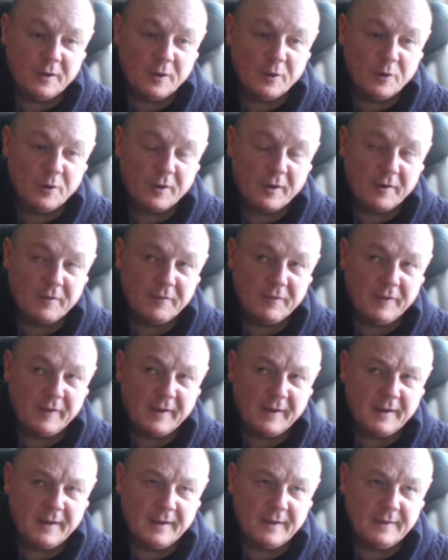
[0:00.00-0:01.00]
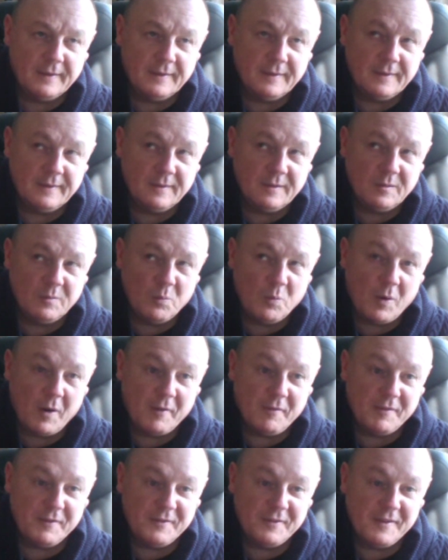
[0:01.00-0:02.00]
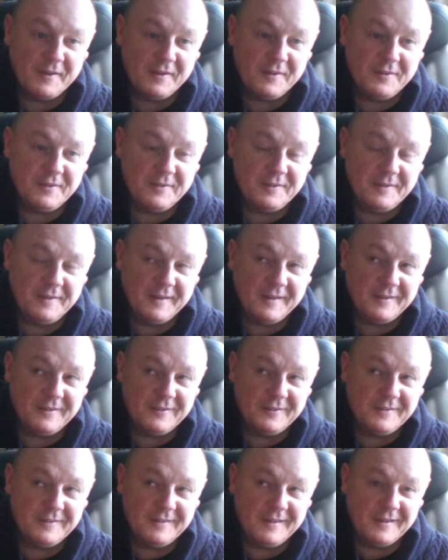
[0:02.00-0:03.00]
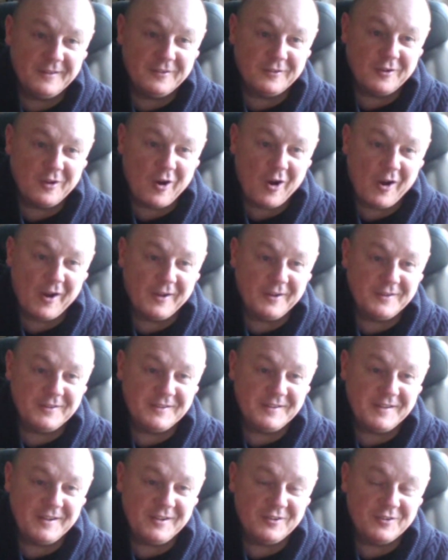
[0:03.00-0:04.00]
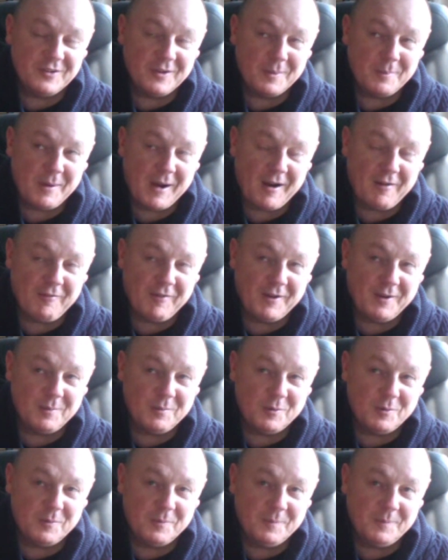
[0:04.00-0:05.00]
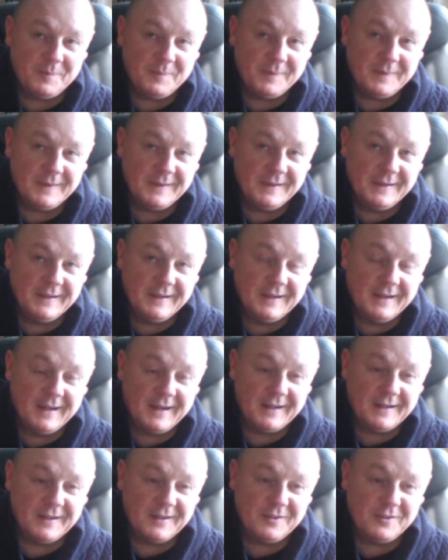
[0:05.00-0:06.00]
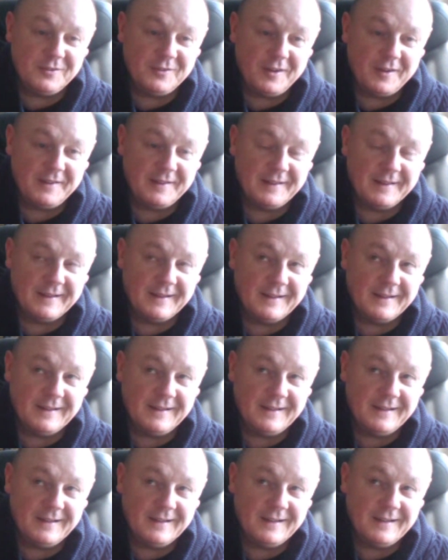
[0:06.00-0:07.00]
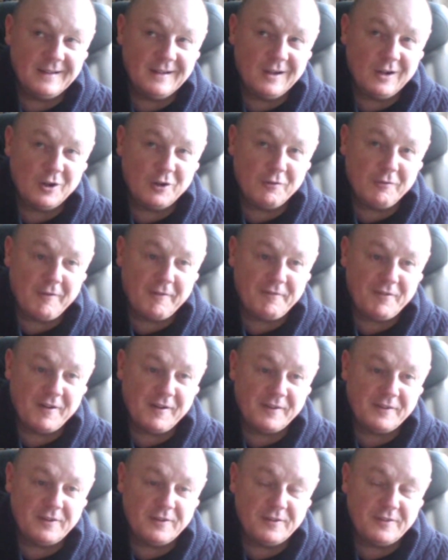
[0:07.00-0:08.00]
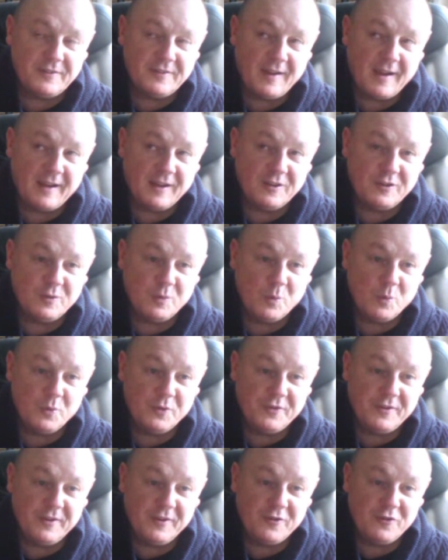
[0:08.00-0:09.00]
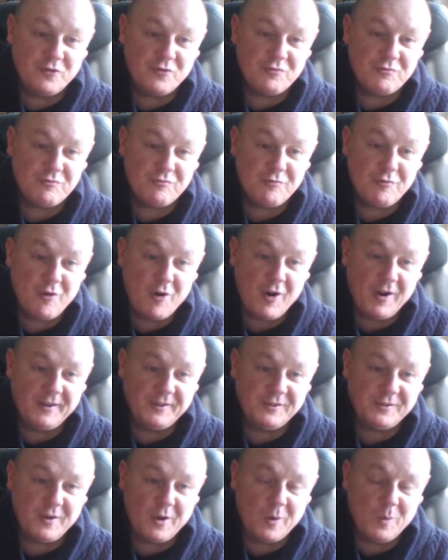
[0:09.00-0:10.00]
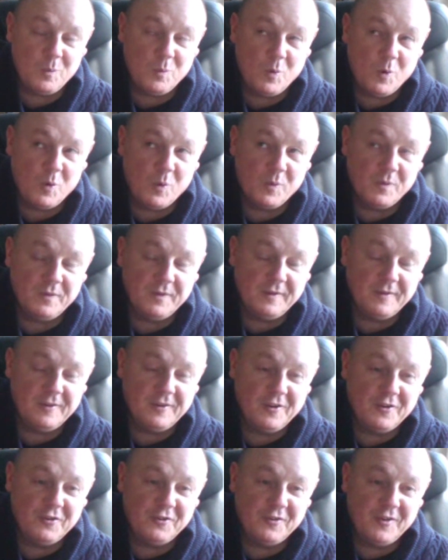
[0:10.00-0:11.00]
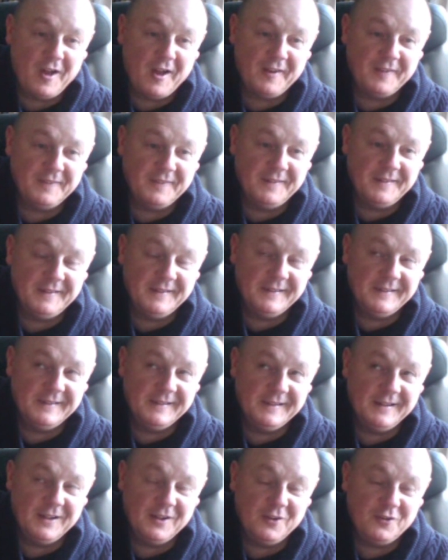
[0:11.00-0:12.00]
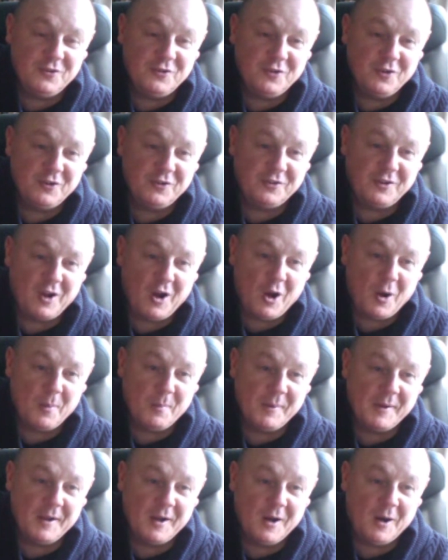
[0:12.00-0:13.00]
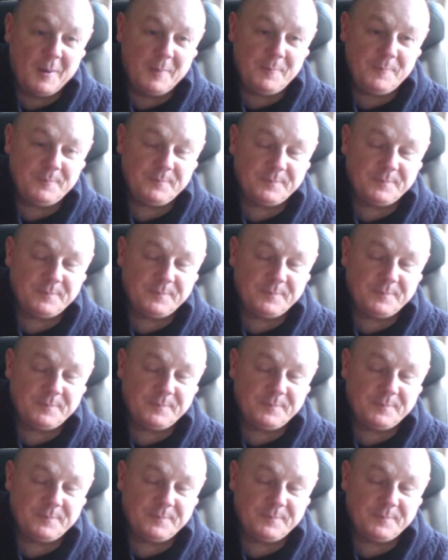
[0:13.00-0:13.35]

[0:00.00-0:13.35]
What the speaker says: and looking, thinking, where is this guide, teacher, power animal? And then suddenly I gravitate towards this dry stone wall, and the sun is just coming up,